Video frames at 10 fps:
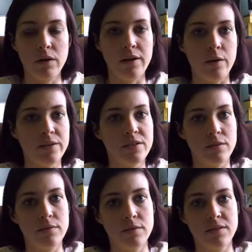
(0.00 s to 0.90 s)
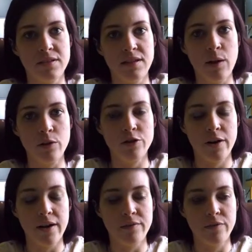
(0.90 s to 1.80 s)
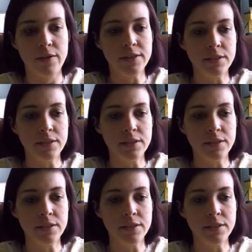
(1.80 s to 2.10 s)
It's an hour drive.